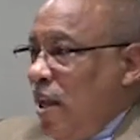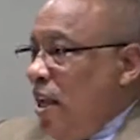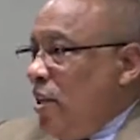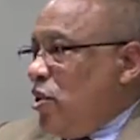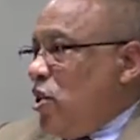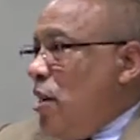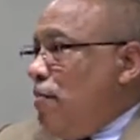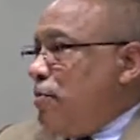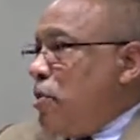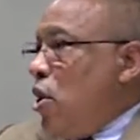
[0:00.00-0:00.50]

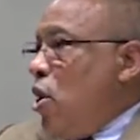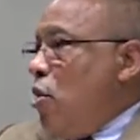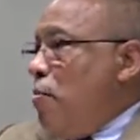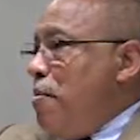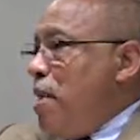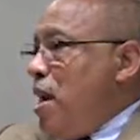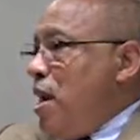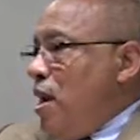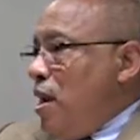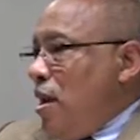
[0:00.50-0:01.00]
They jumped
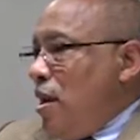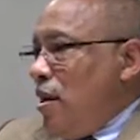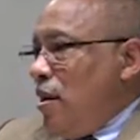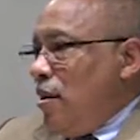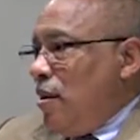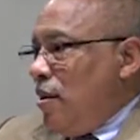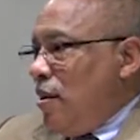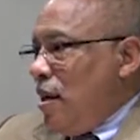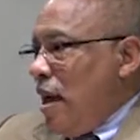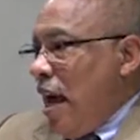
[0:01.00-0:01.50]
on me.
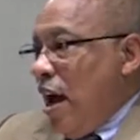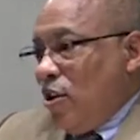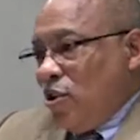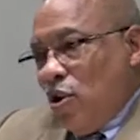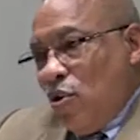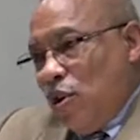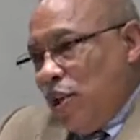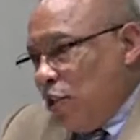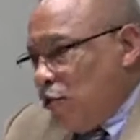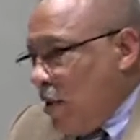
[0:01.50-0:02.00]
I
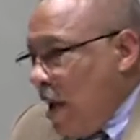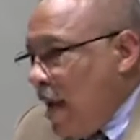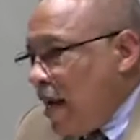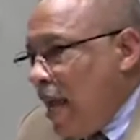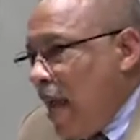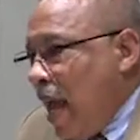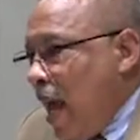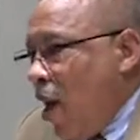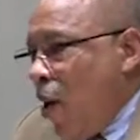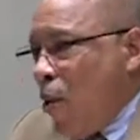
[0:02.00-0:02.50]
was only
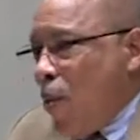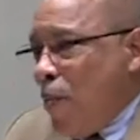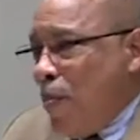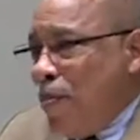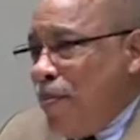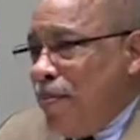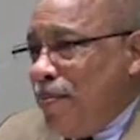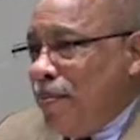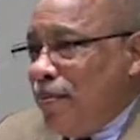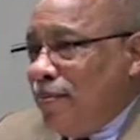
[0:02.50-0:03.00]
trying to
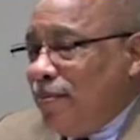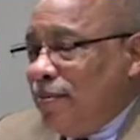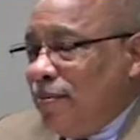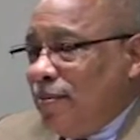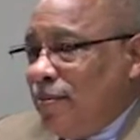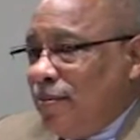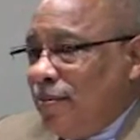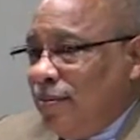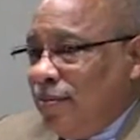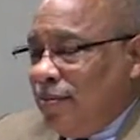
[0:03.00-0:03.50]
help.
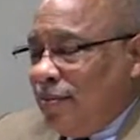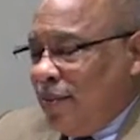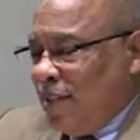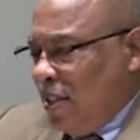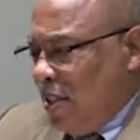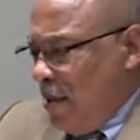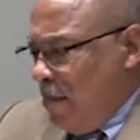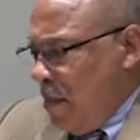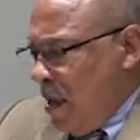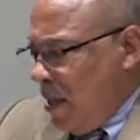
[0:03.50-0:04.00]

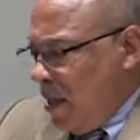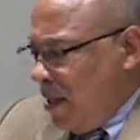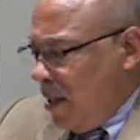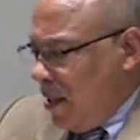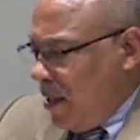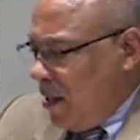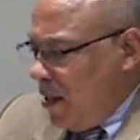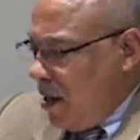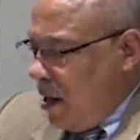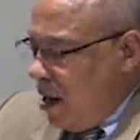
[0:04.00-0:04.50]
Does that make
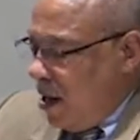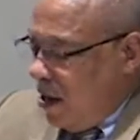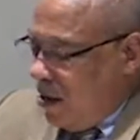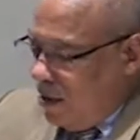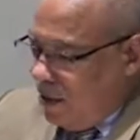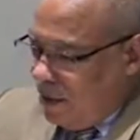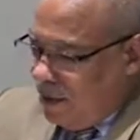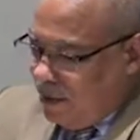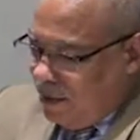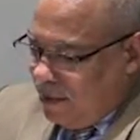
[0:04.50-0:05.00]
sense,
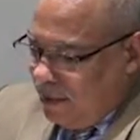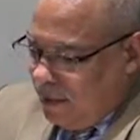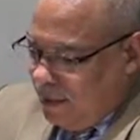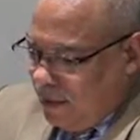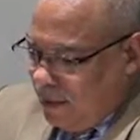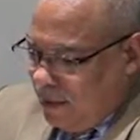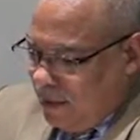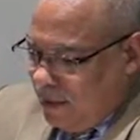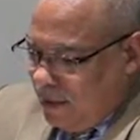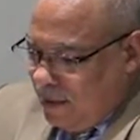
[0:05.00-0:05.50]
y'all?
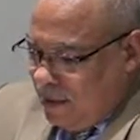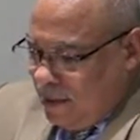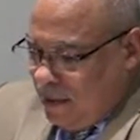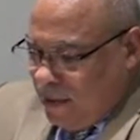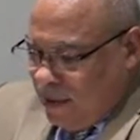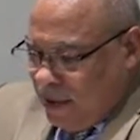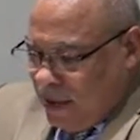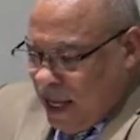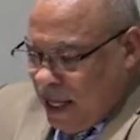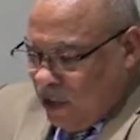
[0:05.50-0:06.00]

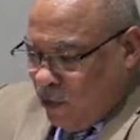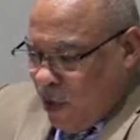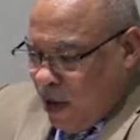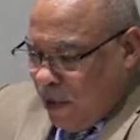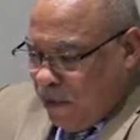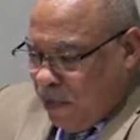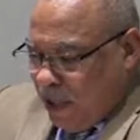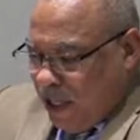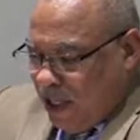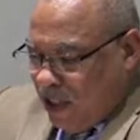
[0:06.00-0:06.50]
That's
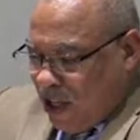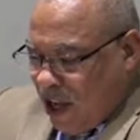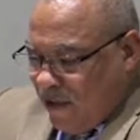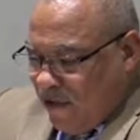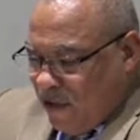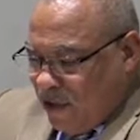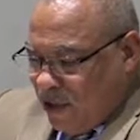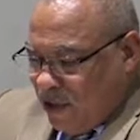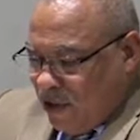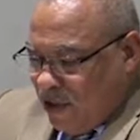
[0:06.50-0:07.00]
why police
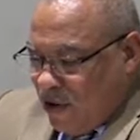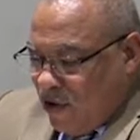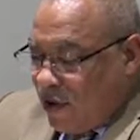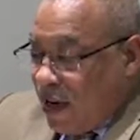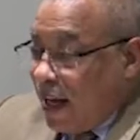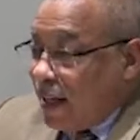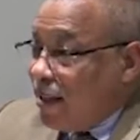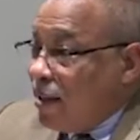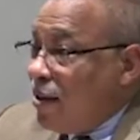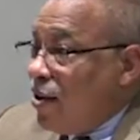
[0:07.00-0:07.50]
officers
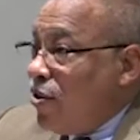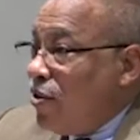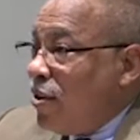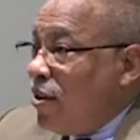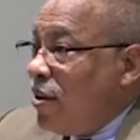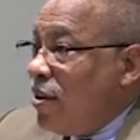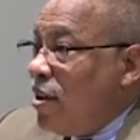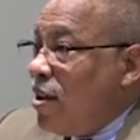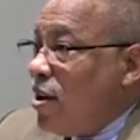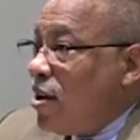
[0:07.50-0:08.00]
don't like to go
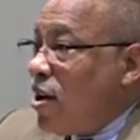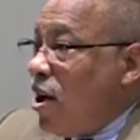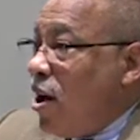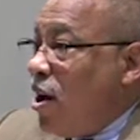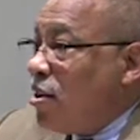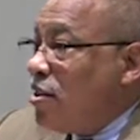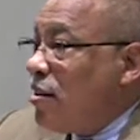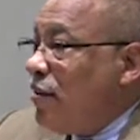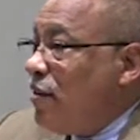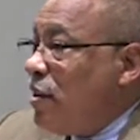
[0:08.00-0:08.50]
to
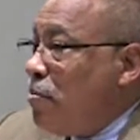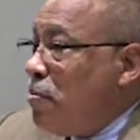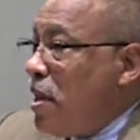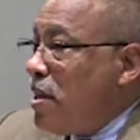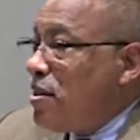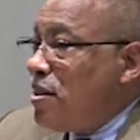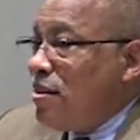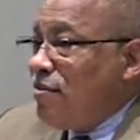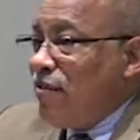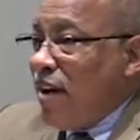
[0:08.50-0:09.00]
cause of
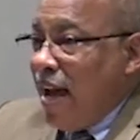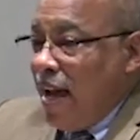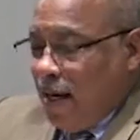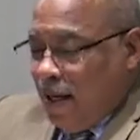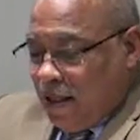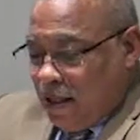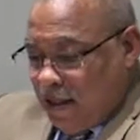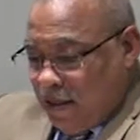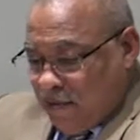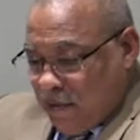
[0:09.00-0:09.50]
domestic
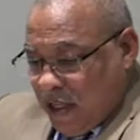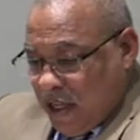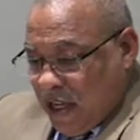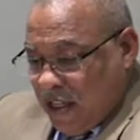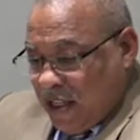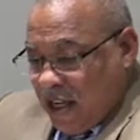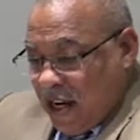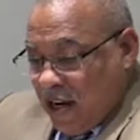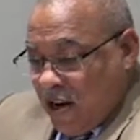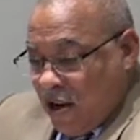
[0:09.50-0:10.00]
violence
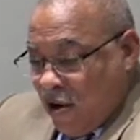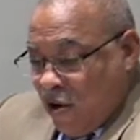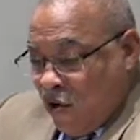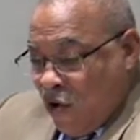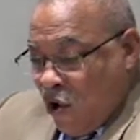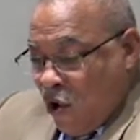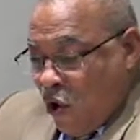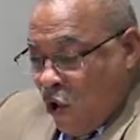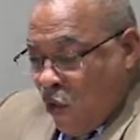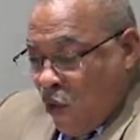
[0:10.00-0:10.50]
because they
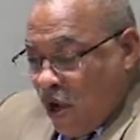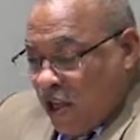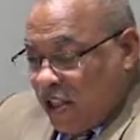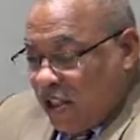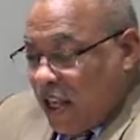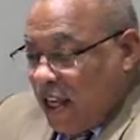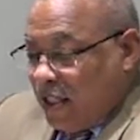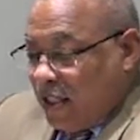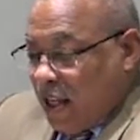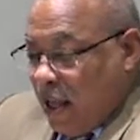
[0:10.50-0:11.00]
know
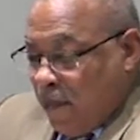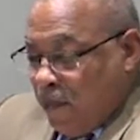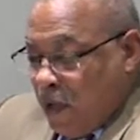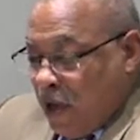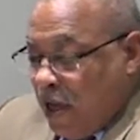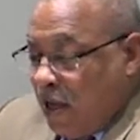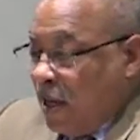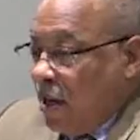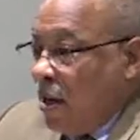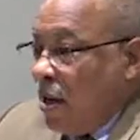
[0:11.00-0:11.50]
once they
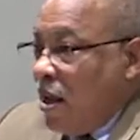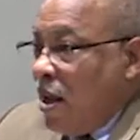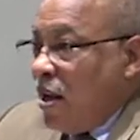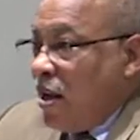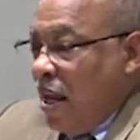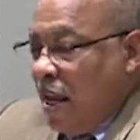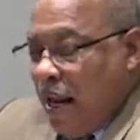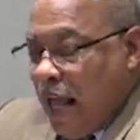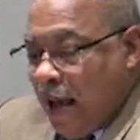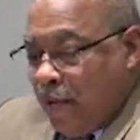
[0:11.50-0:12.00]
step in,
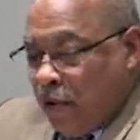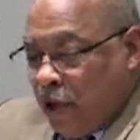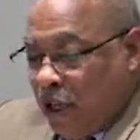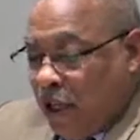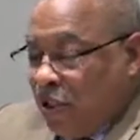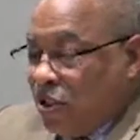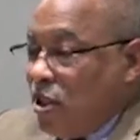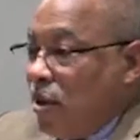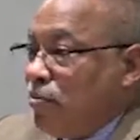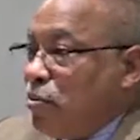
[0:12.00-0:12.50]
they liable to
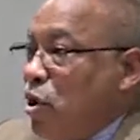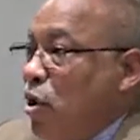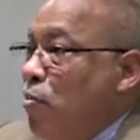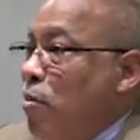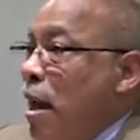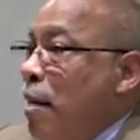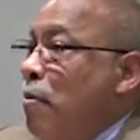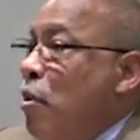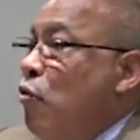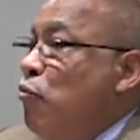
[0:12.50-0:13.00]
get jumped
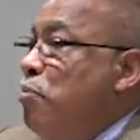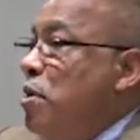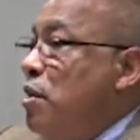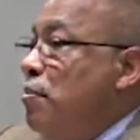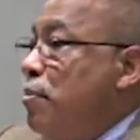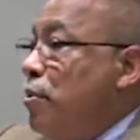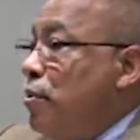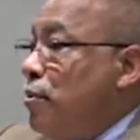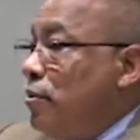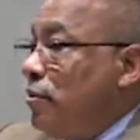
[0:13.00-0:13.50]
on by both
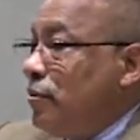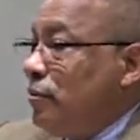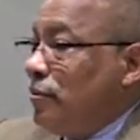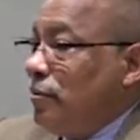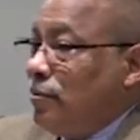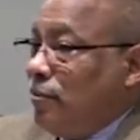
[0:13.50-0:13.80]
people.